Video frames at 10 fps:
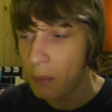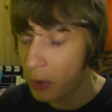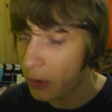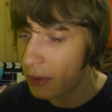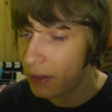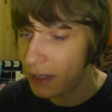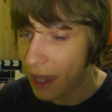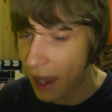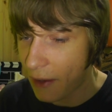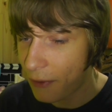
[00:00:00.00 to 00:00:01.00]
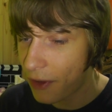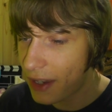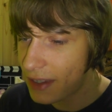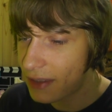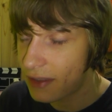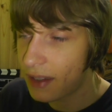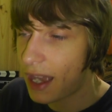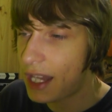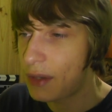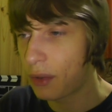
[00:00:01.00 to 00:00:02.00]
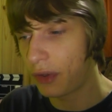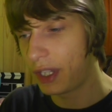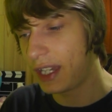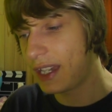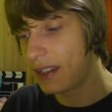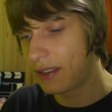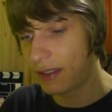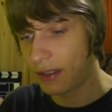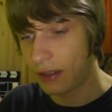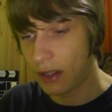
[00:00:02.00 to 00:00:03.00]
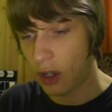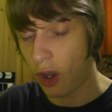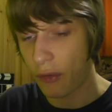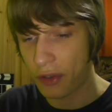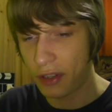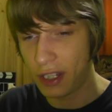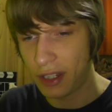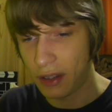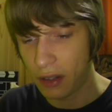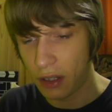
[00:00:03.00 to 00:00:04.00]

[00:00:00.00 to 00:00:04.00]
But yeah, if there is anyone that is obviously